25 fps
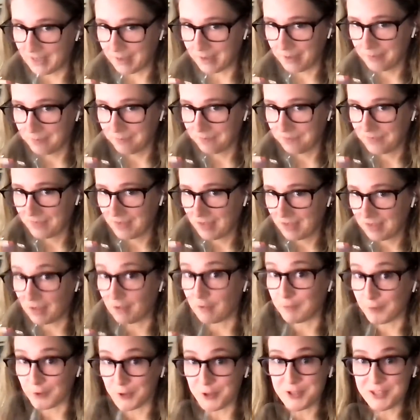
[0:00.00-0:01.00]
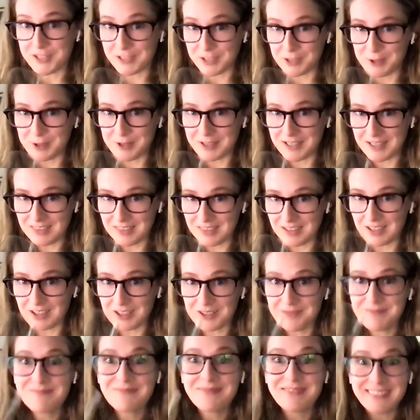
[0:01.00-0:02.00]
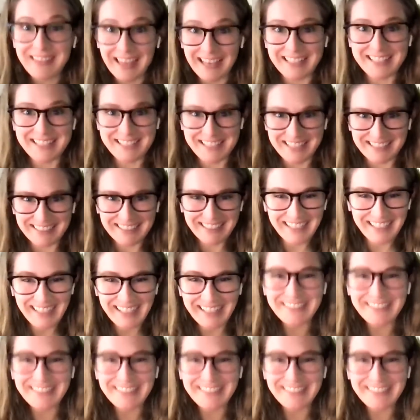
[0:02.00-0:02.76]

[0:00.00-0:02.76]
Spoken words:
like the first thing you get there, that is it.